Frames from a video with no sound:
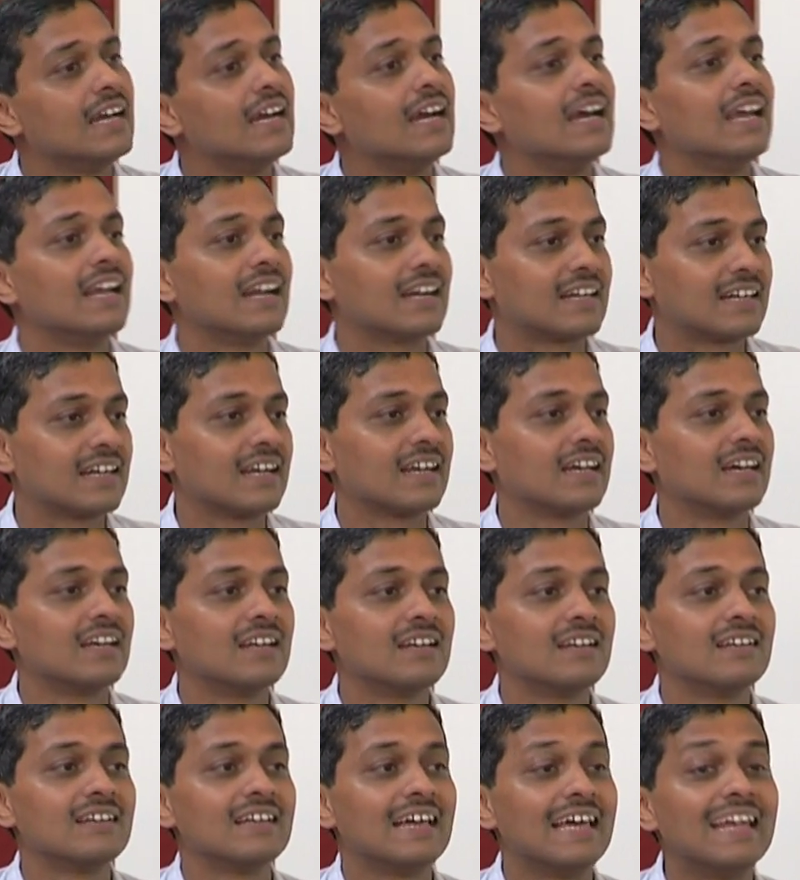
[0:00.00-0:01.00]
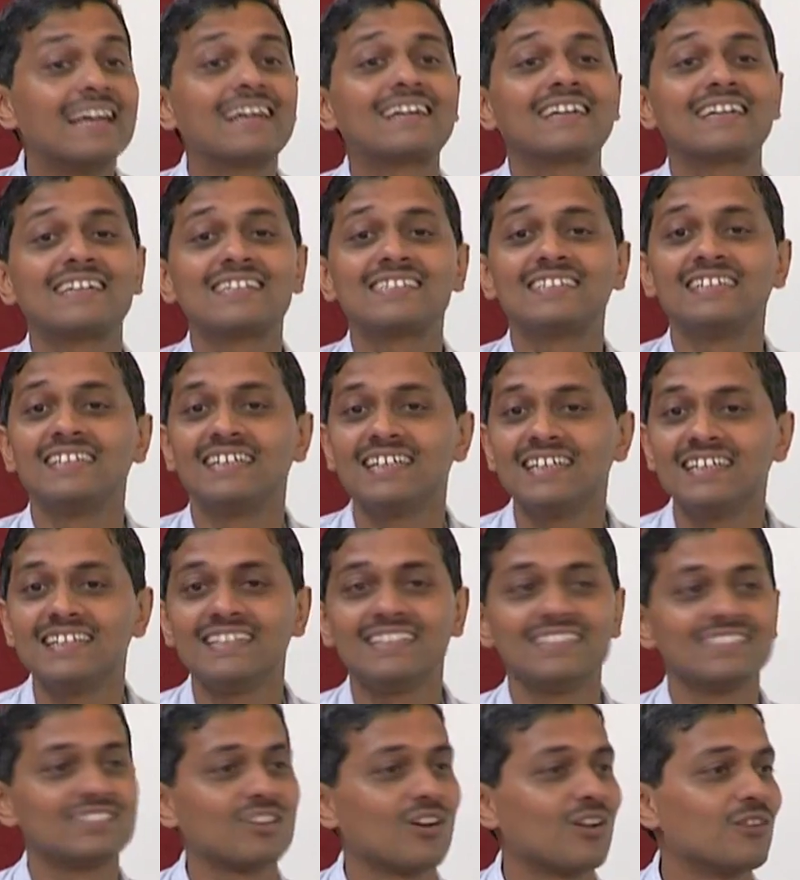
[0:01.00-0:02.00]
electrical electricity
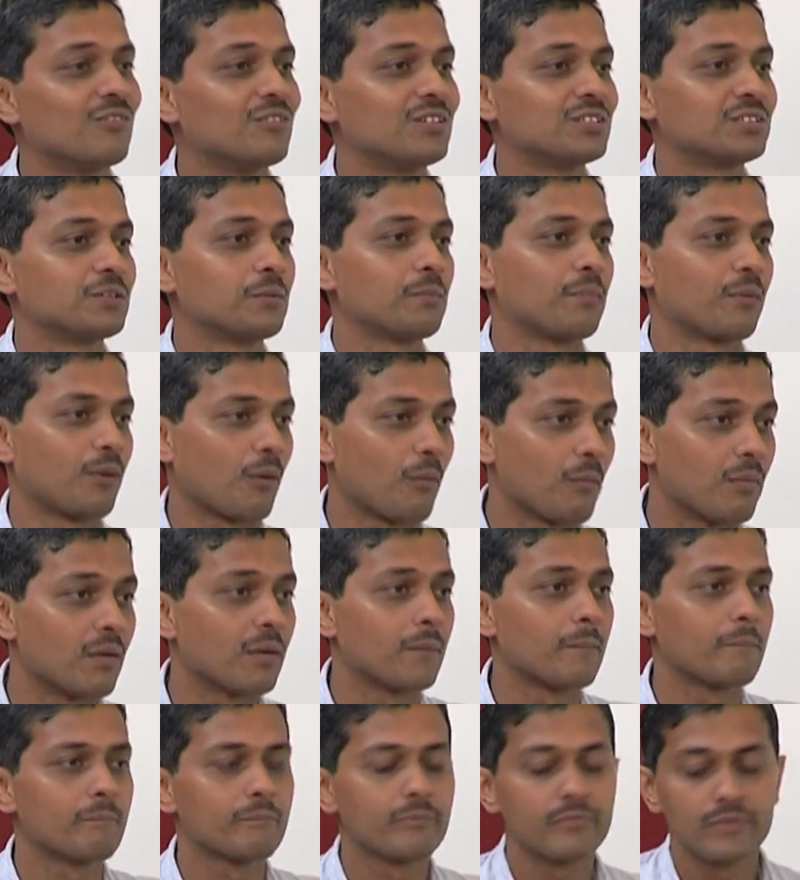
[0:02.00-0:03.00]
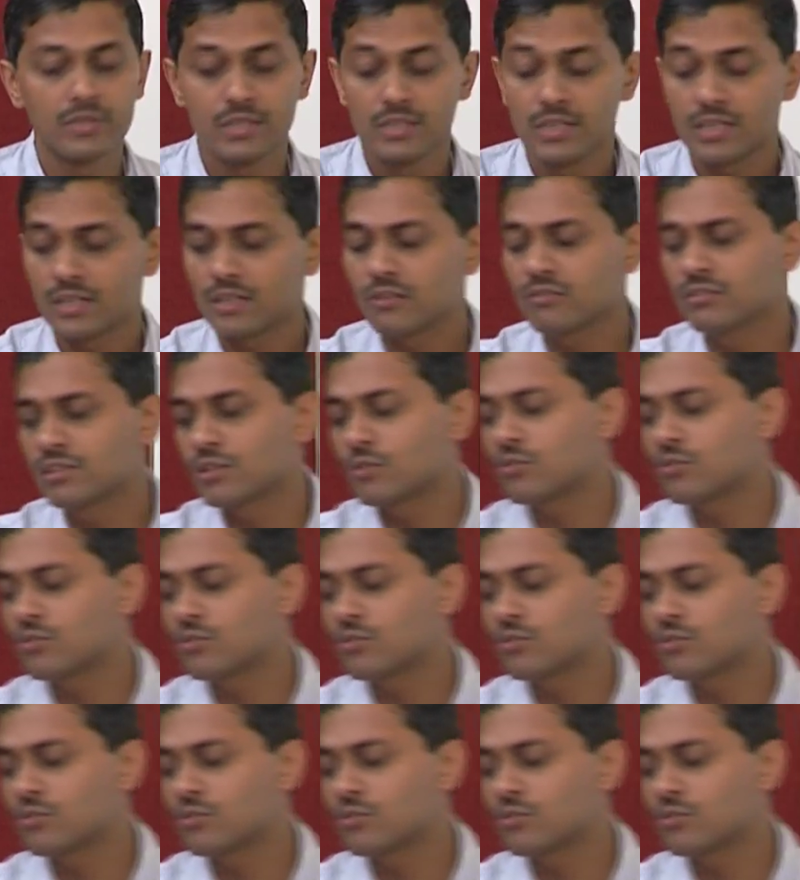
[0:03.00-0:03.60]
is always a problem. Now the